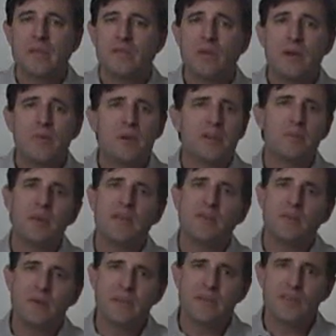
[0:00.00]
So I recommend
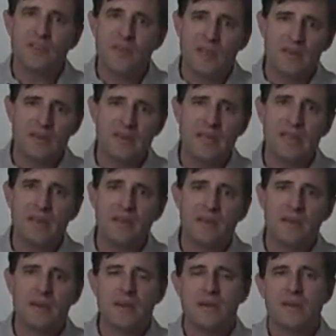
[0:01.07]
doing this technique
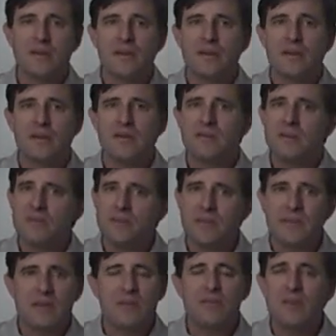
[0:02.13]

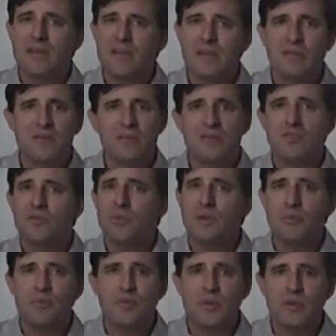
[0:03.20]
every night, just
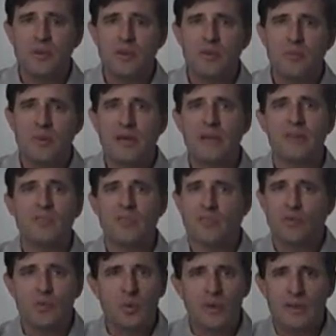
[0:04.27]
right before you go to bed, as
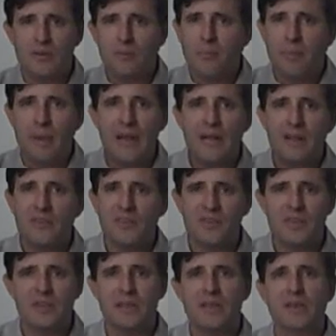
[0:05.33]
this quick
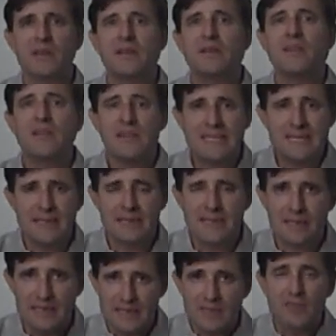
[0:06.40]
balancing,
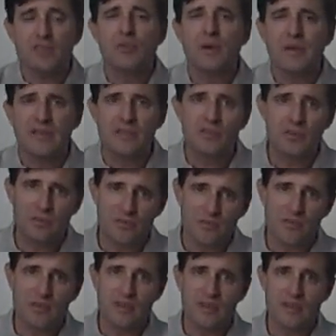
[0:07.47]
cleaning, integrating sort
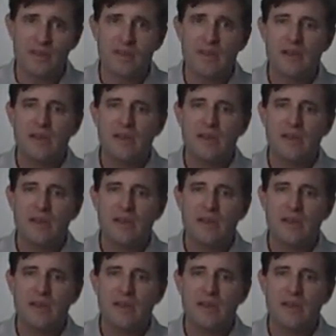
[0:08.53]
of thing.